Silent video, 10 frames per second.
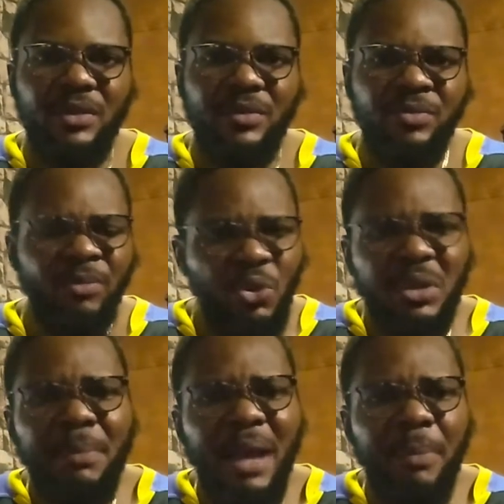
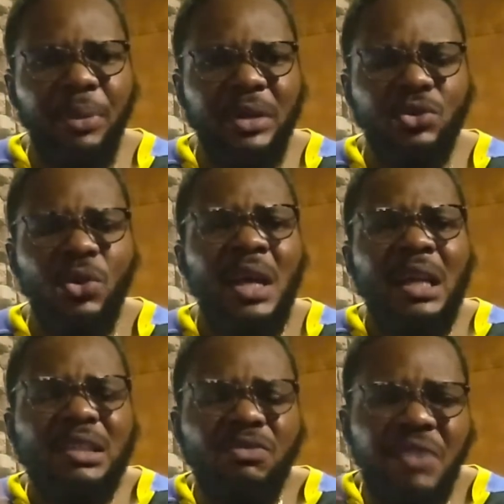You get my point? So
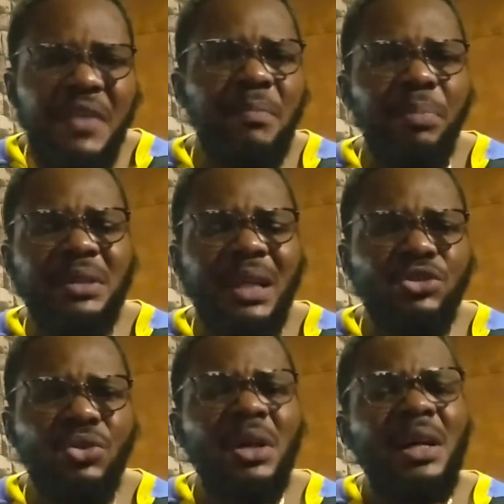it's very important.
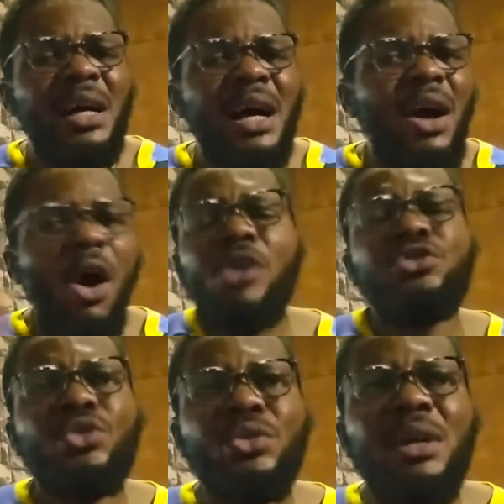So
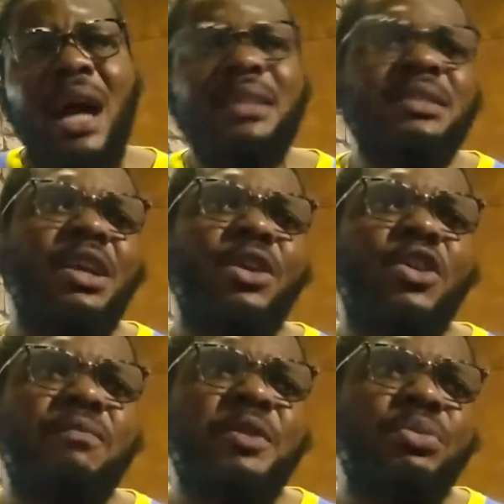also, I see a lot
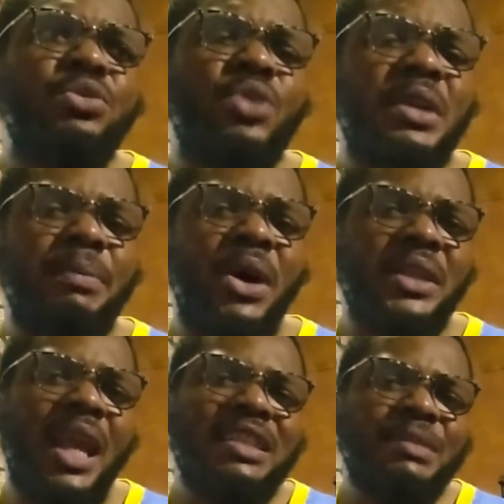of people talk about
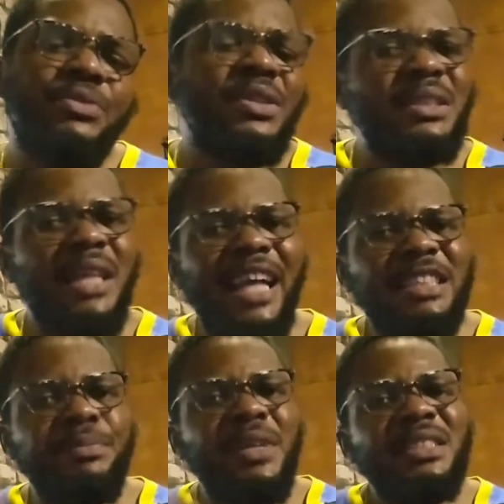experience. They say
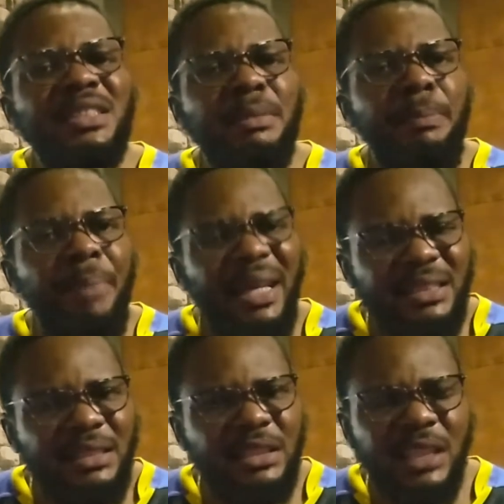experience is the
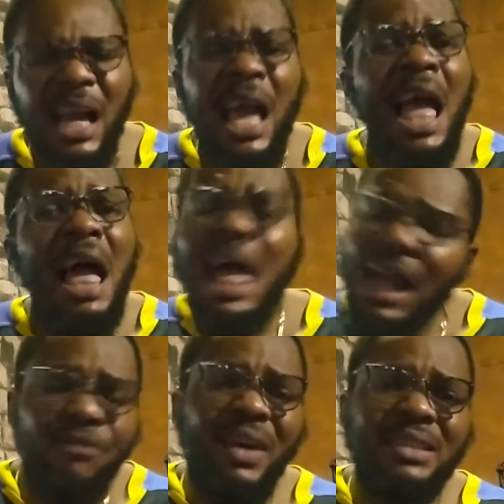best teacher.
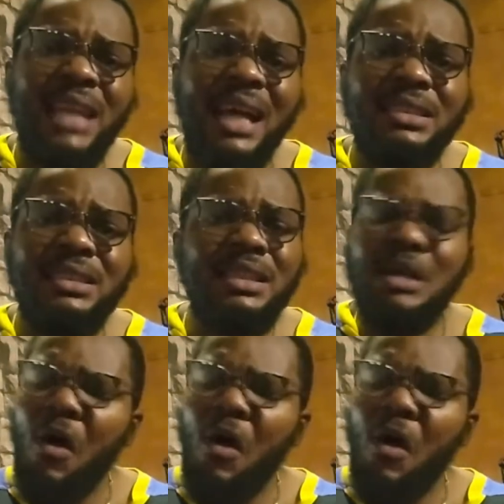Fantastic,